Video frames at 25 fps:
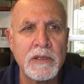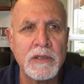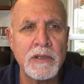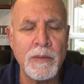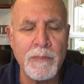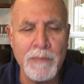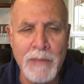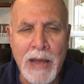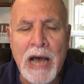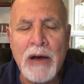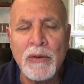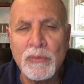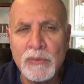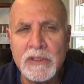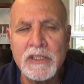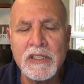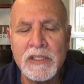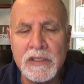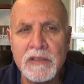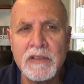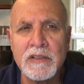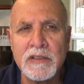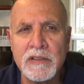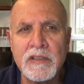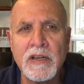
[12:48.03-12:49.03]
the
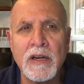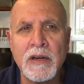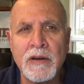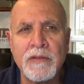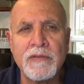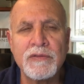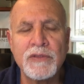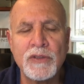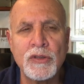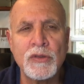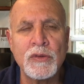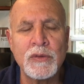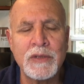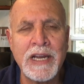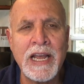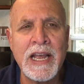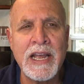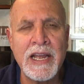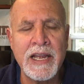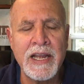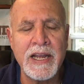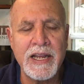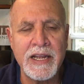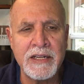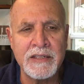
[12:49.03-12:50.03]
mountains of
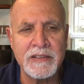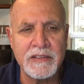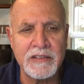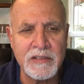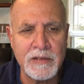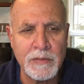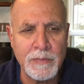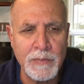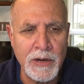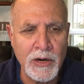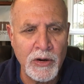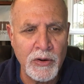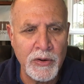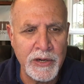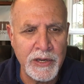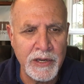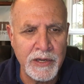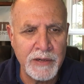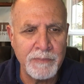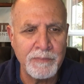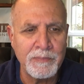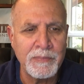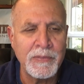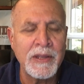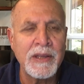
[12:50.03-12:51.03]
Judea and
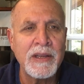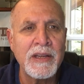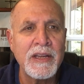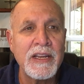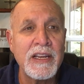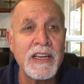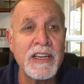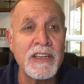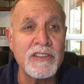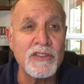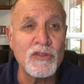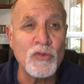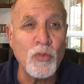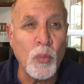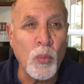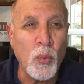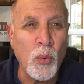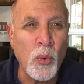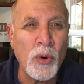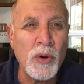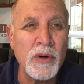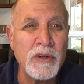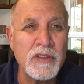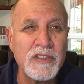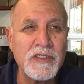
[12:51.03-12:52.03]
Samaria, is
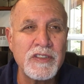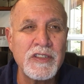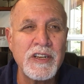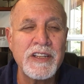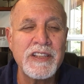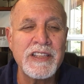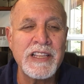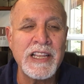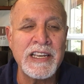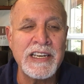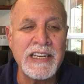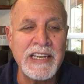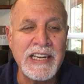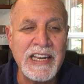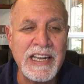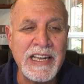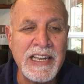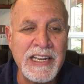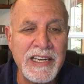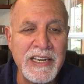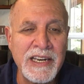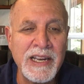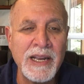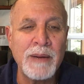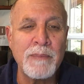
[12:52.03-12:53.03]
worse than
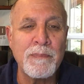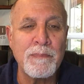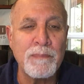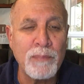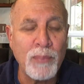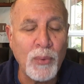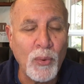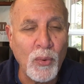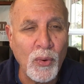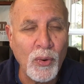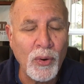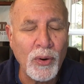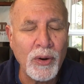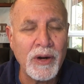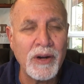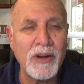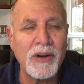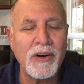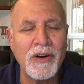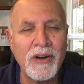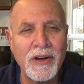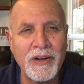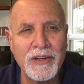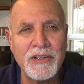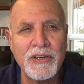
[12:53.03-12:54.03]
eating
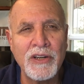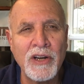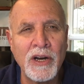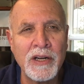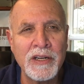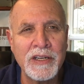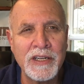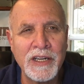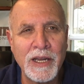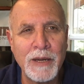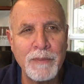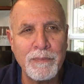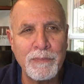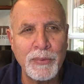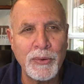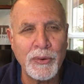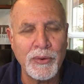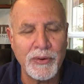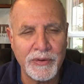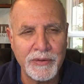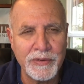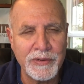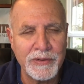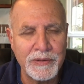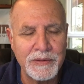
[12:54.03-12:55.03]
pork on Yom
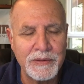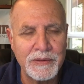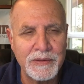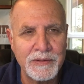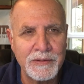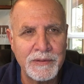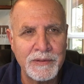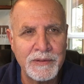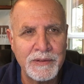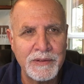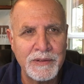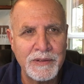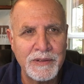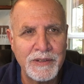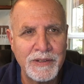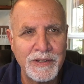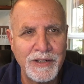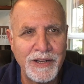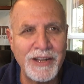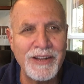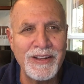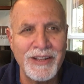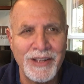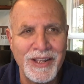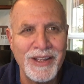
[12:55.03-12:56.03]
Kippur.
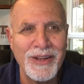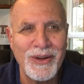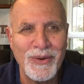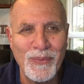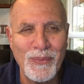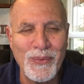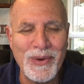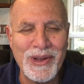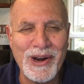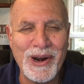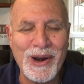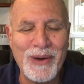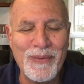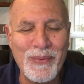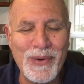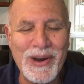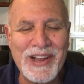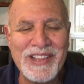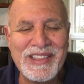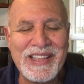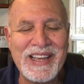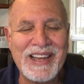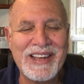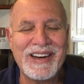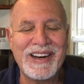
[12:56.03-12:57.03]
When I
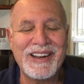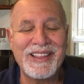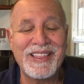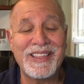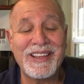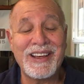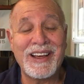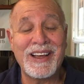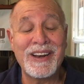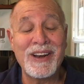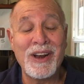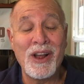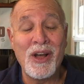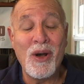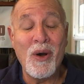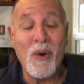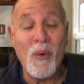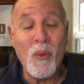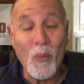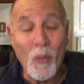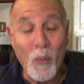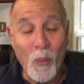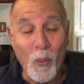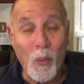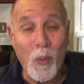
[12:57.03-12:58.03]
read that, I thought,
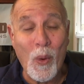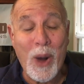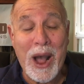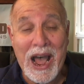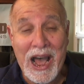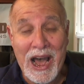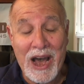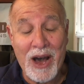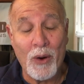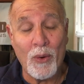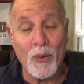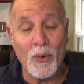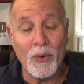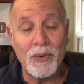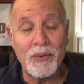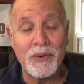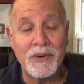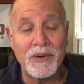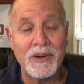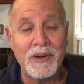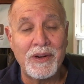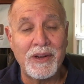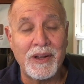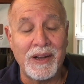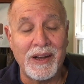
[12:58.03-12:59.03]
wow.
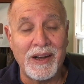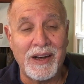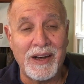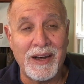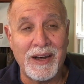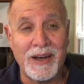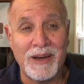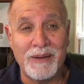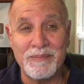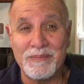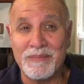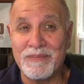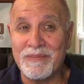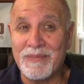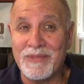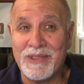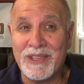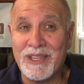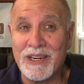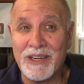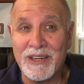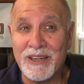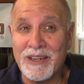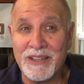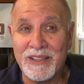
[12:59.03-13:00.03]

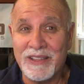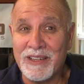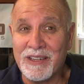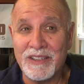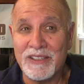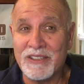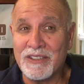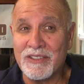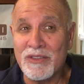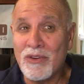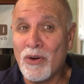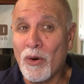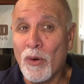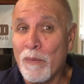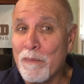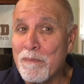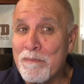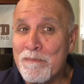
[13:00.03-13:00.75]
There's no